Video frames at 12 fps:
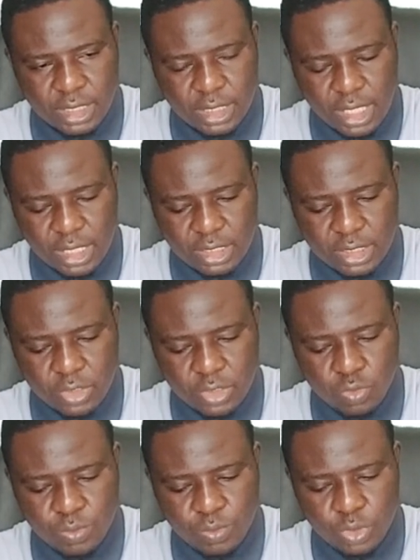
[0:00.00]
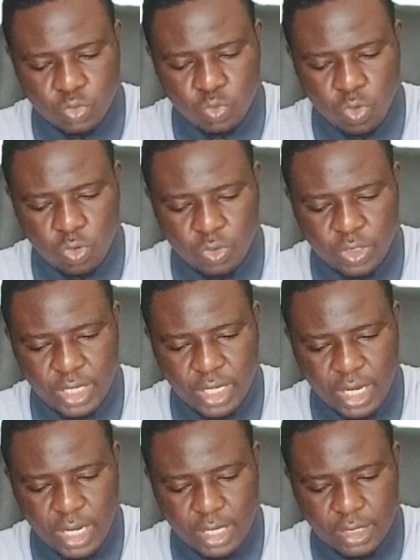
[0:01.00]
are said to be
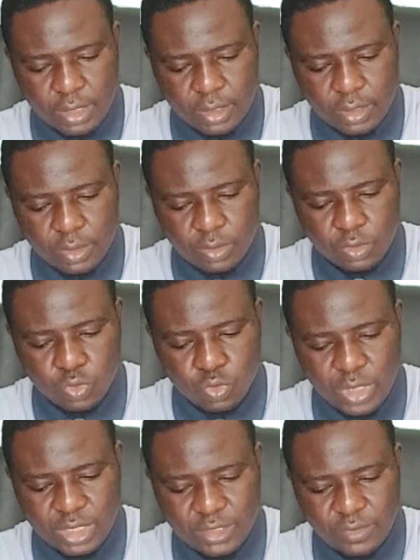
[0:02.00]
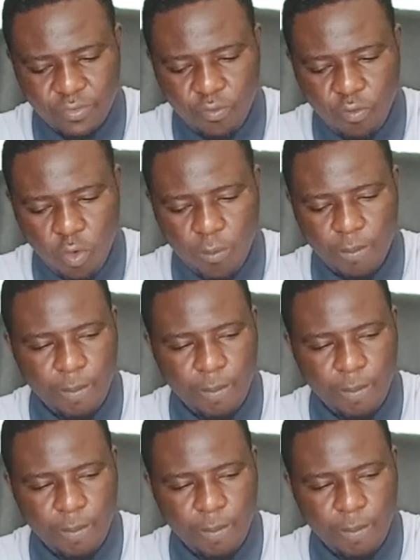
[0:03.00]
224.